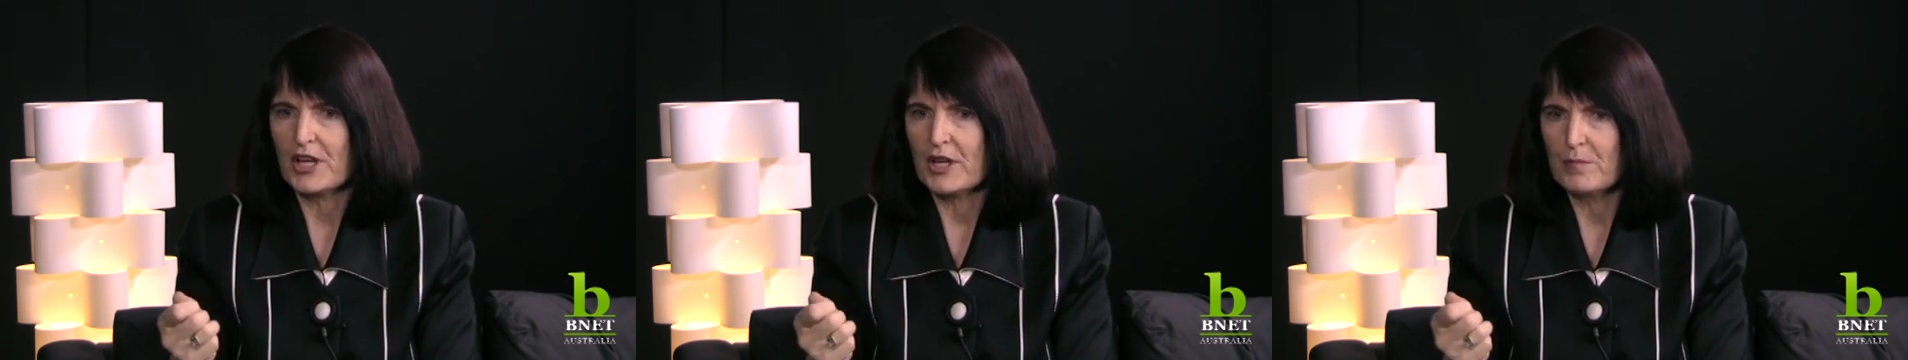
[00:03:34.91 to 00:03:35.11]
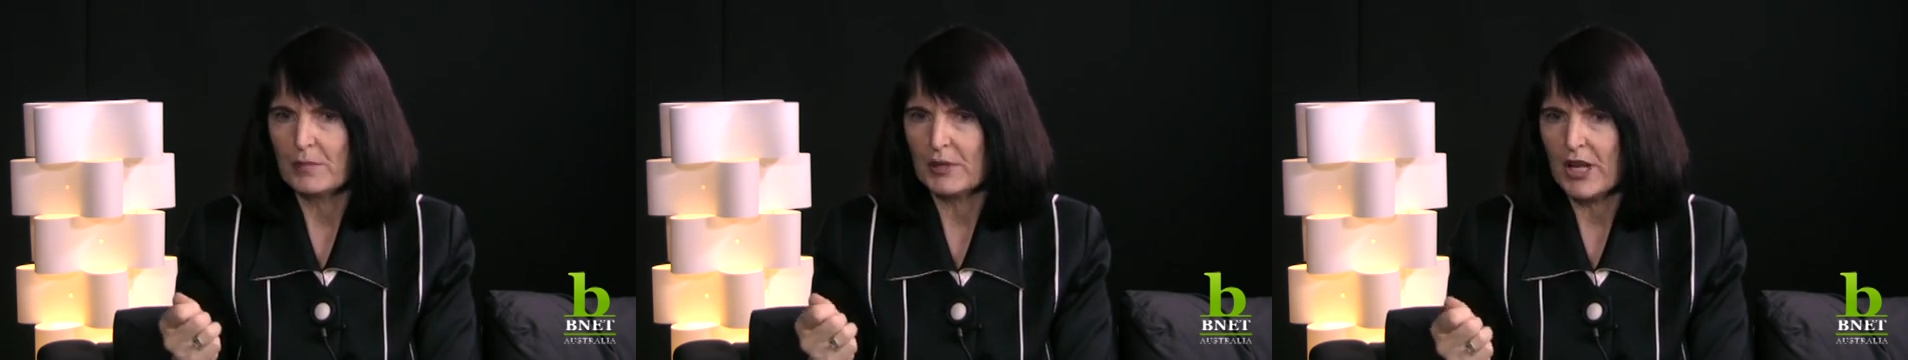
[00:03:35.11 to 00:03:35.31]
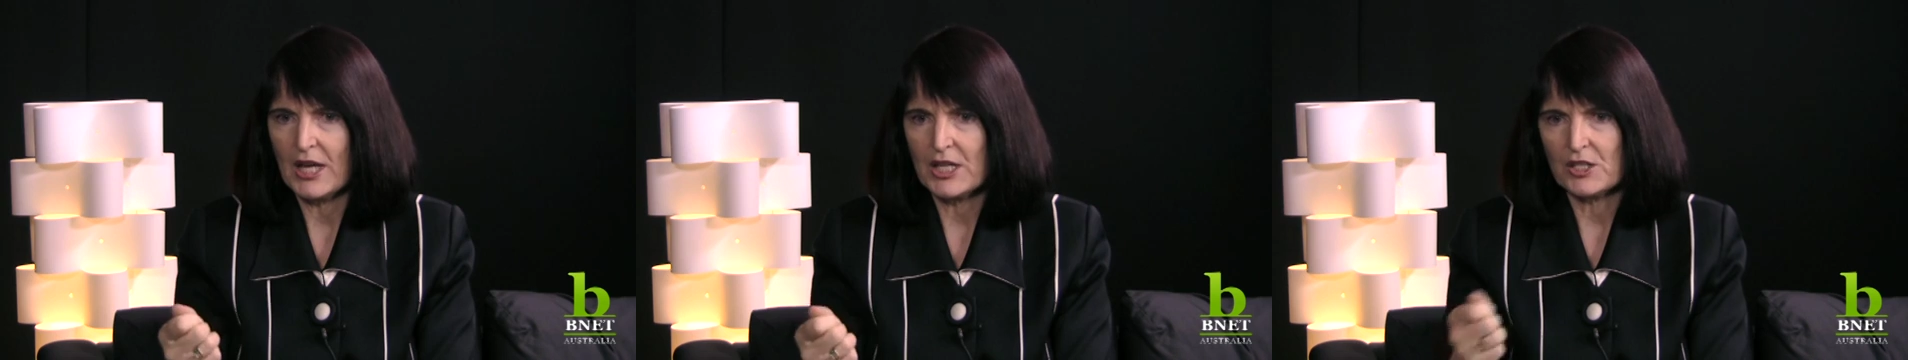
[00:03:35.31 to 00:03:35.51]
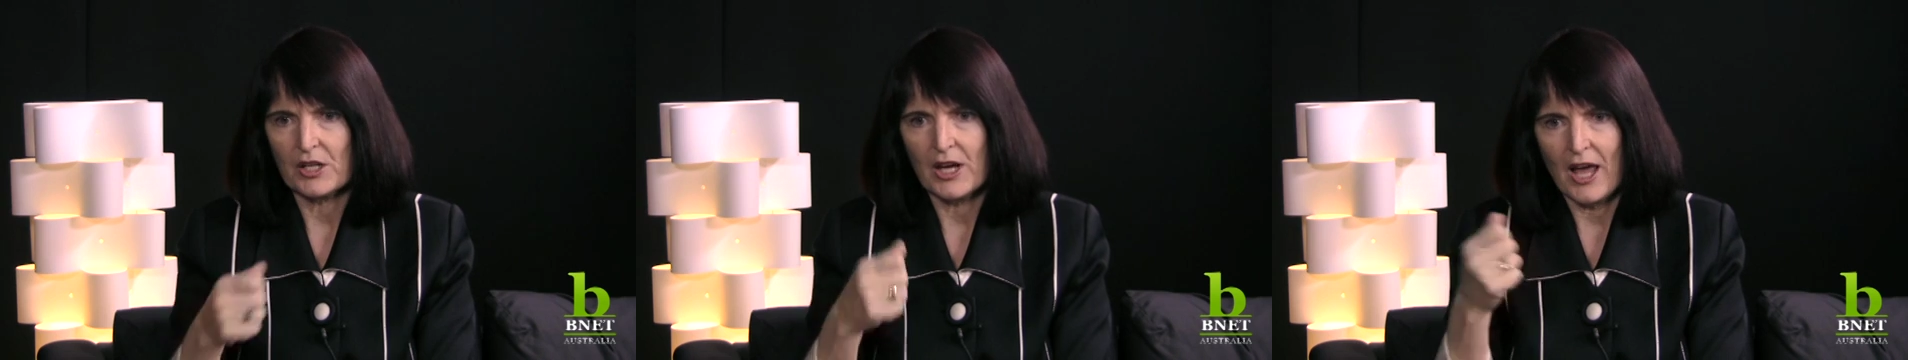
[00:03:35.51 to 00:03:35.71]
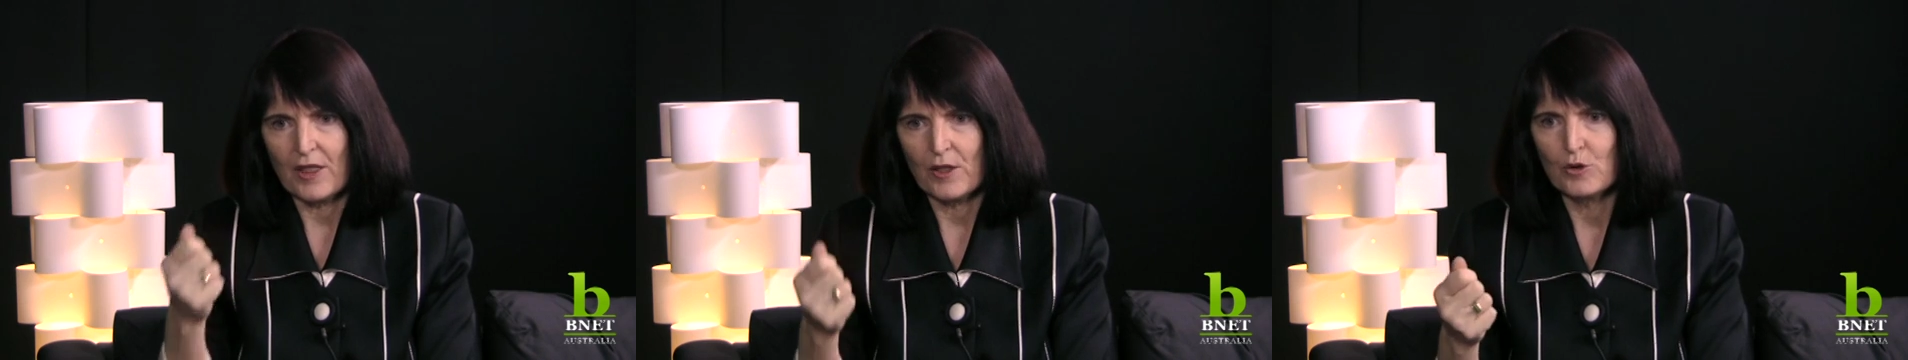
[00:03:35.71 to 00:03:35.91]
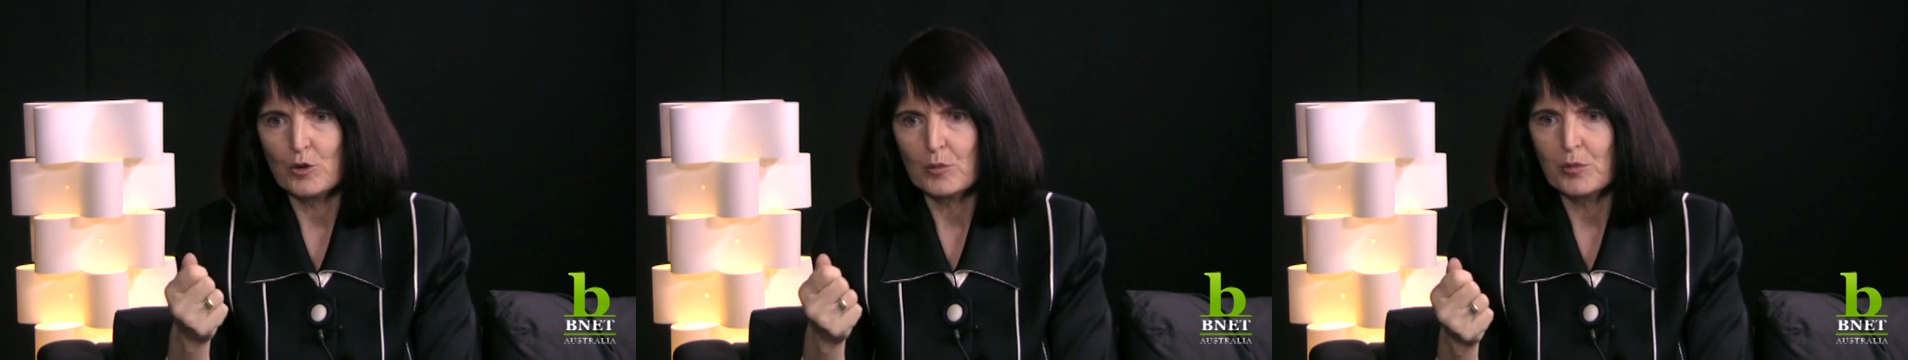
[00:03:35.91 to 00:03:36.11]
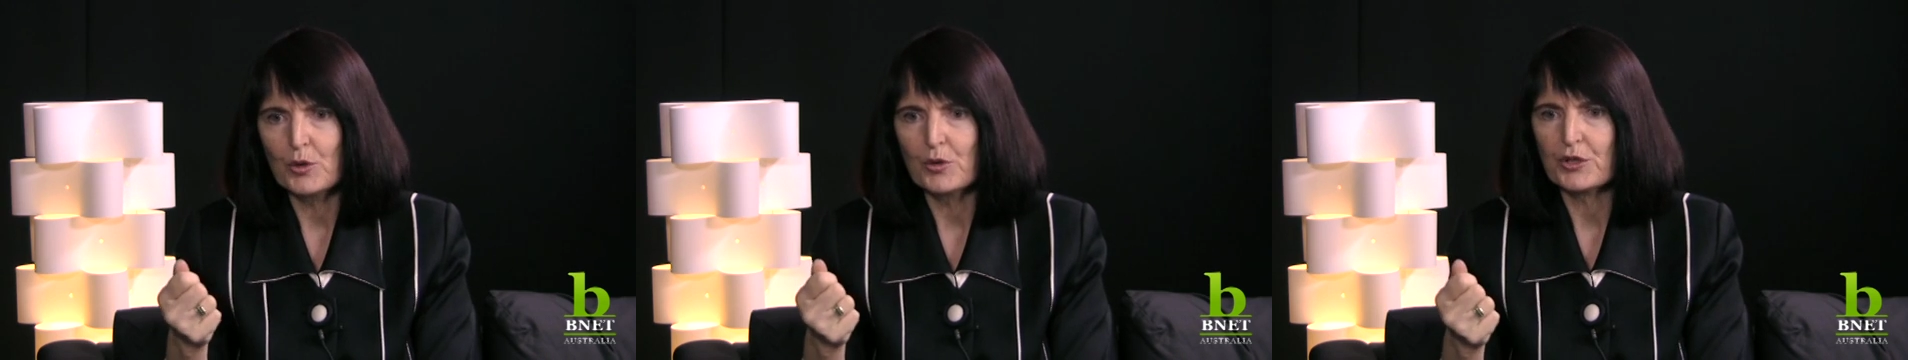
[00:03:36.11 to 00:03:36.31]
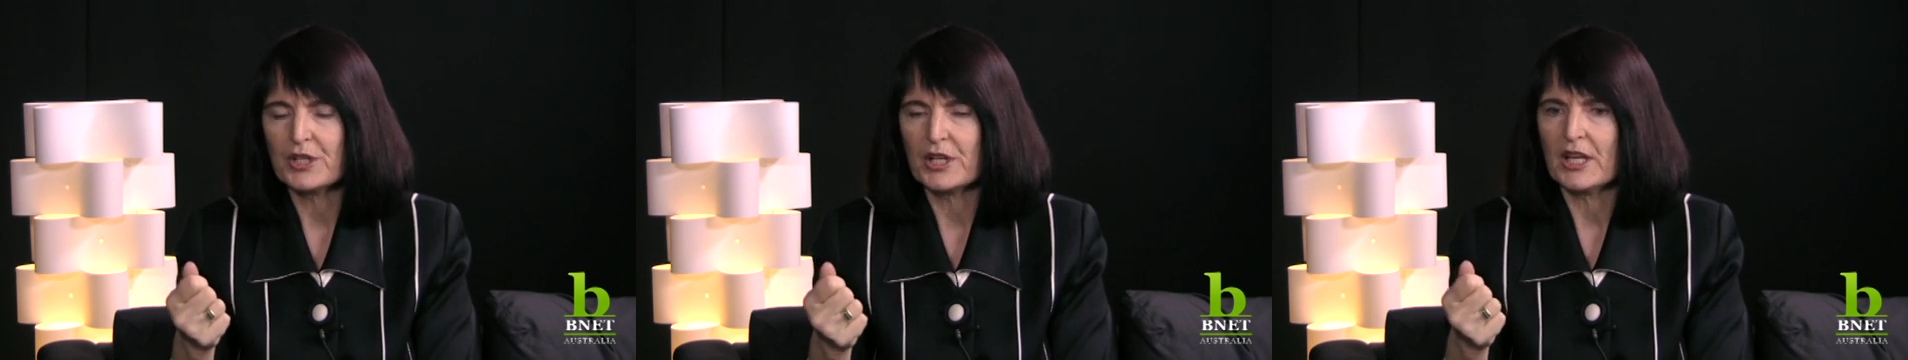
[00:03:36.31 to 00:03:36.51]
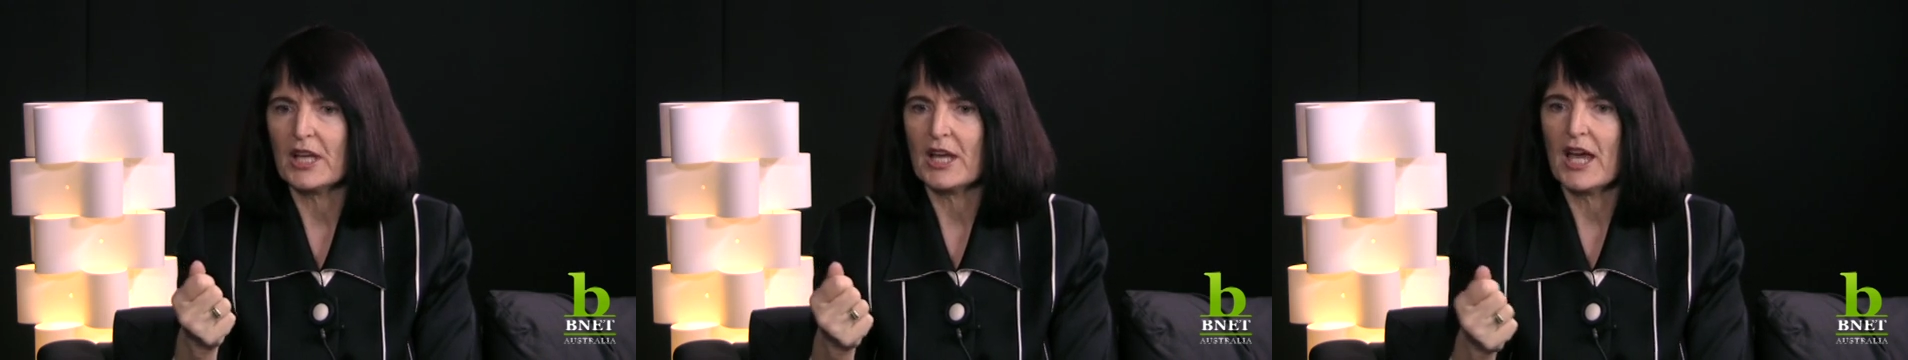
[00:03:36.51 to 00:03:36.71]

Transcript: in place and other reporting,